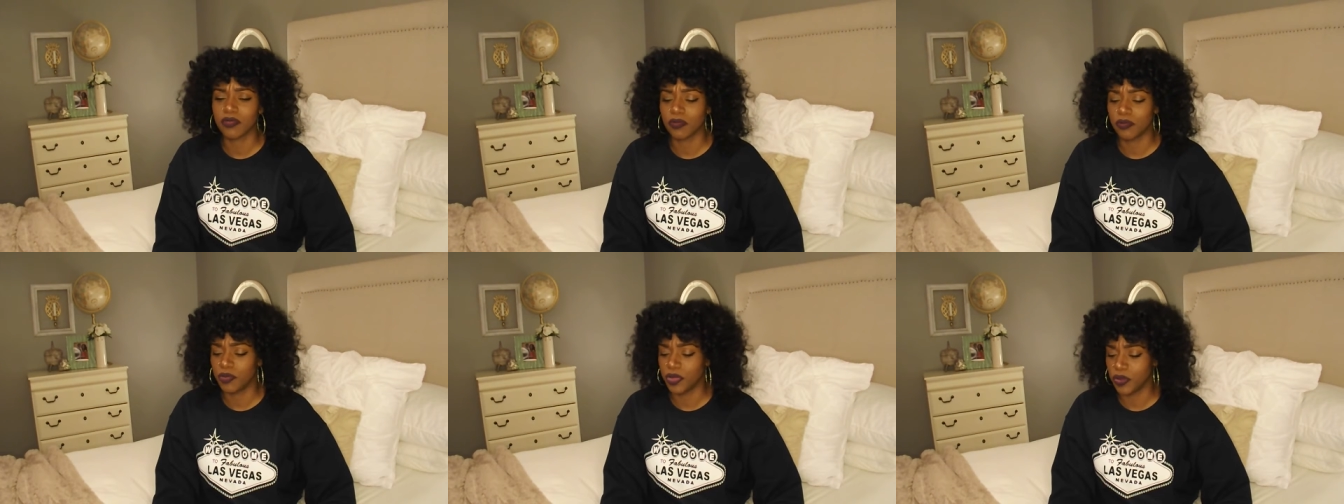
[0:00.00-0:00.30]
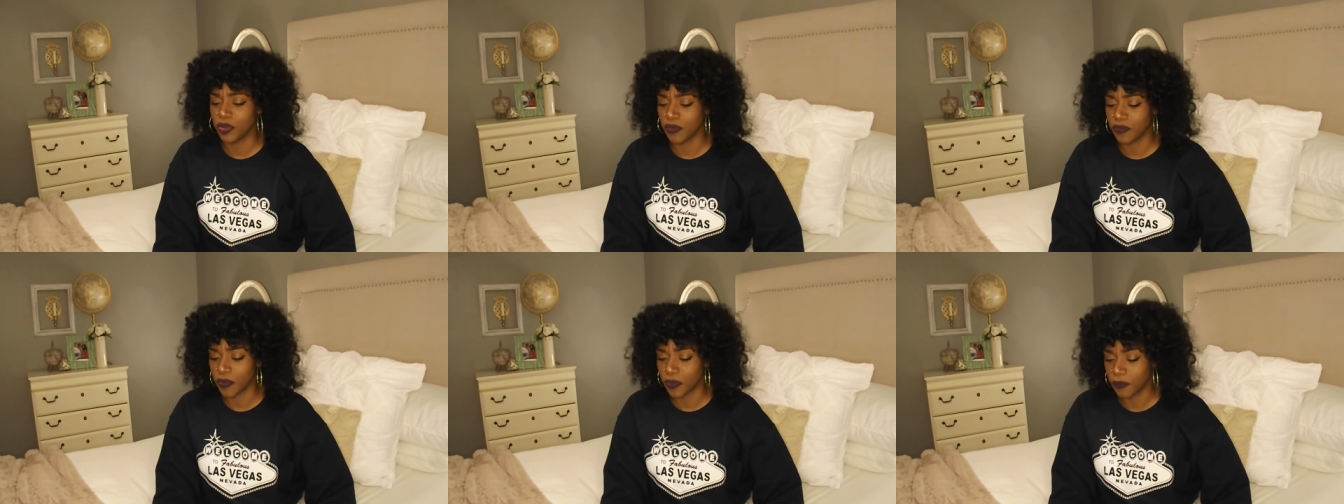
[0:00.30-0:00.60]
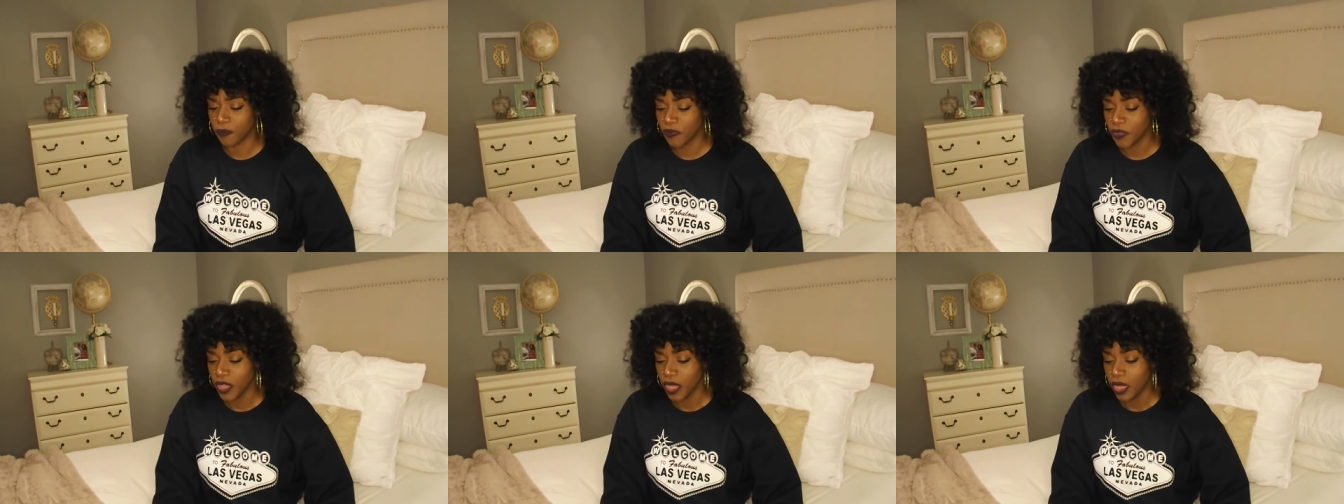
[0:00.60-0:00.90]
are beautiful.
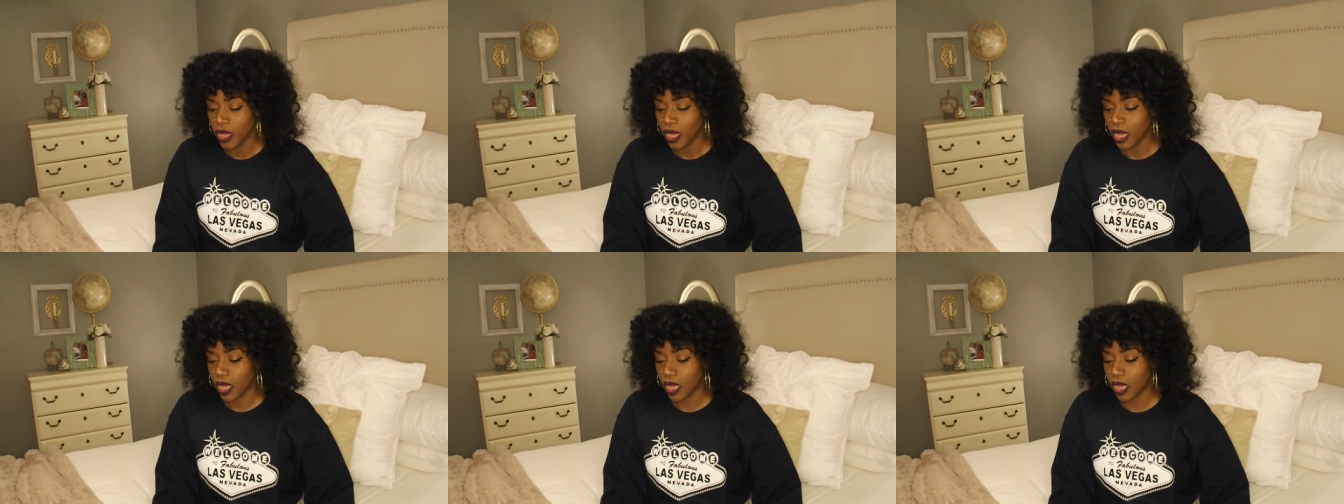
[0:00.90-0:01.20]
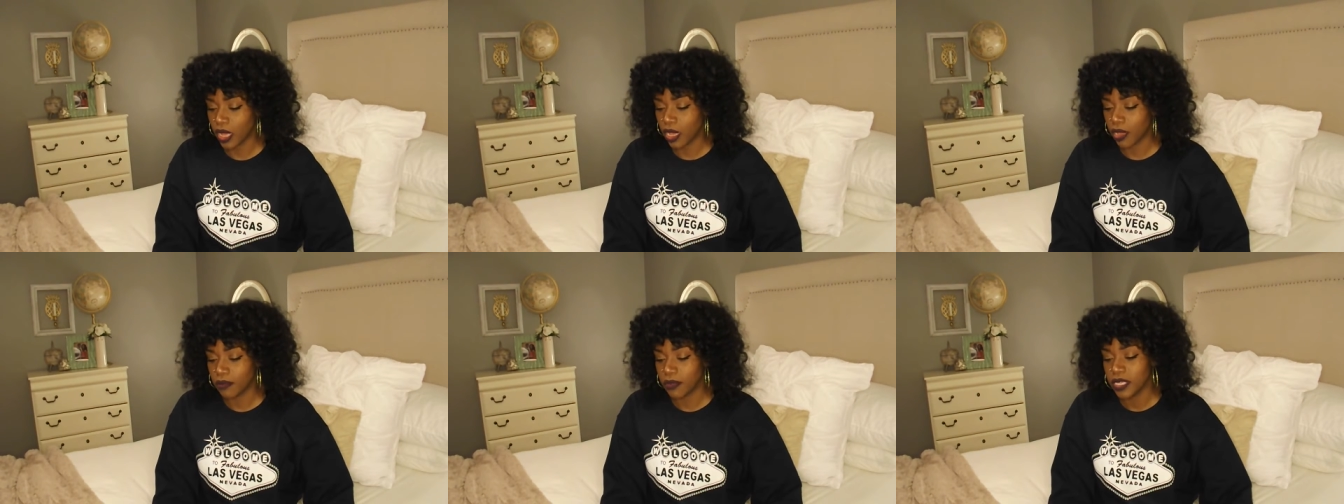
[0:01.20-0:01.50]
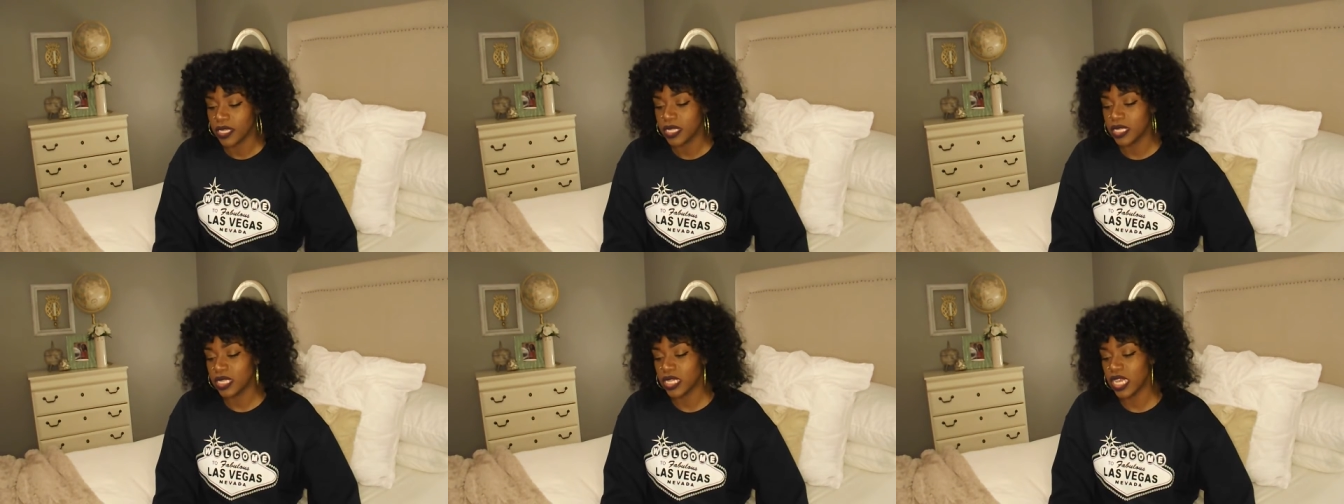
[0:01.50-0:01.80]

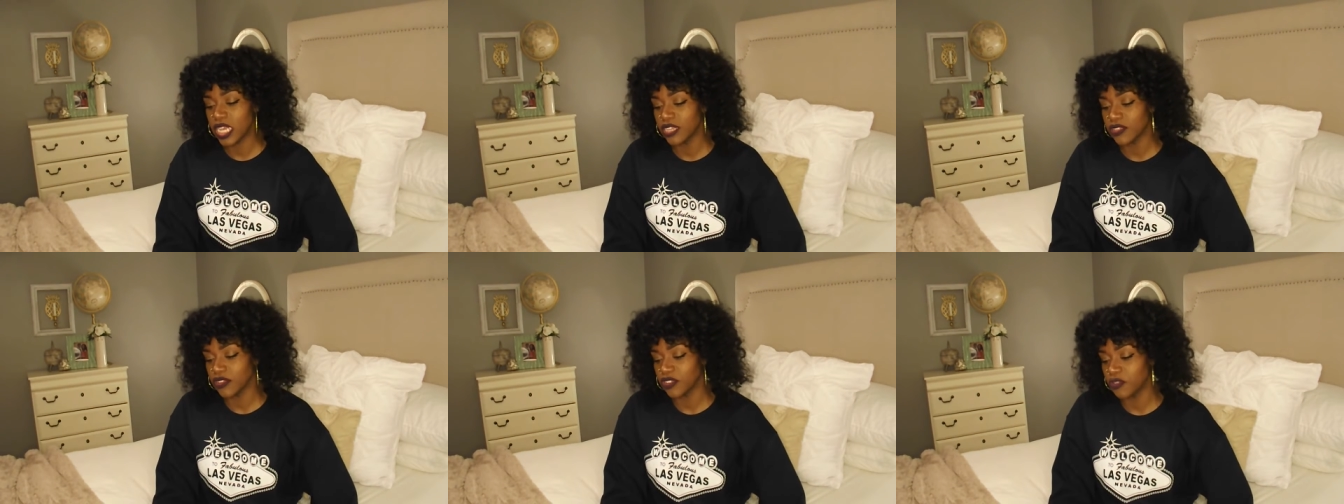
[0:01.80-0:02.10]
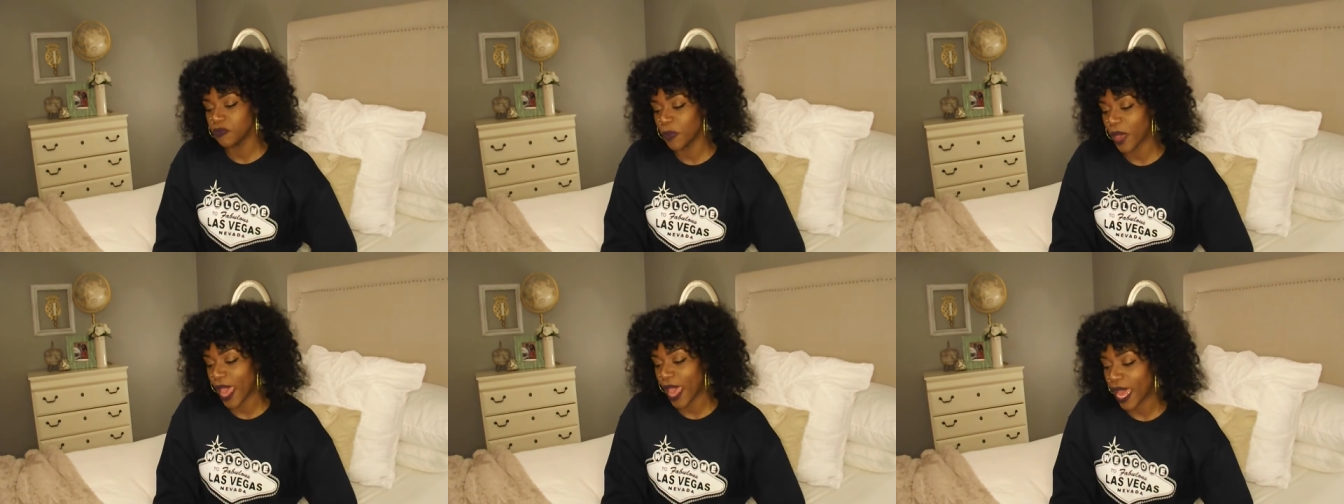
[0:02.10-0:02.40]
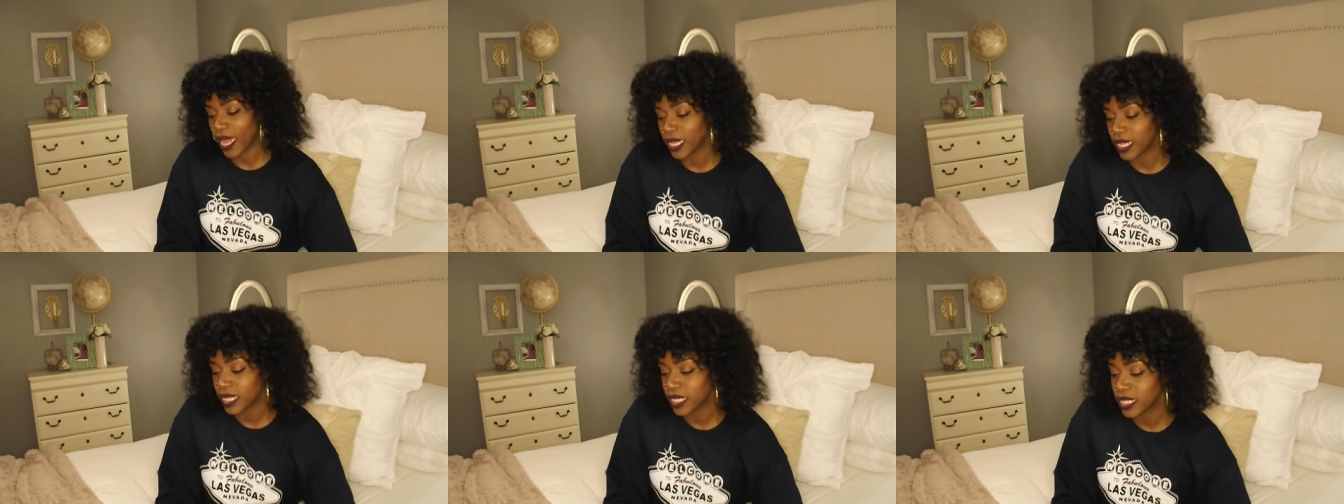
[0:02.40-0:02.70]
Caesar's
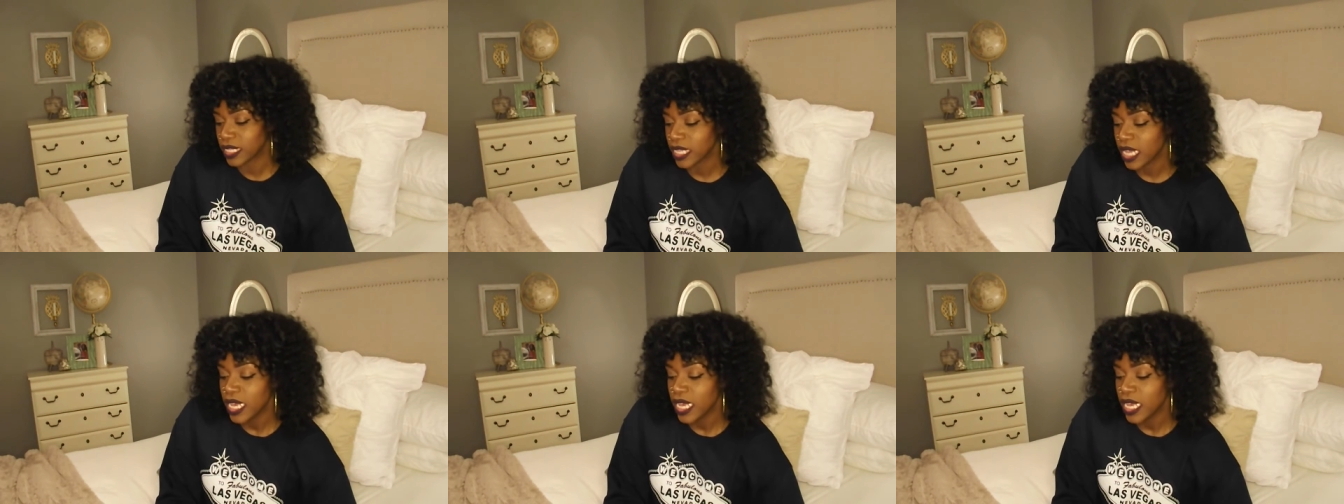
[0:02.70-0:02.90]
Palace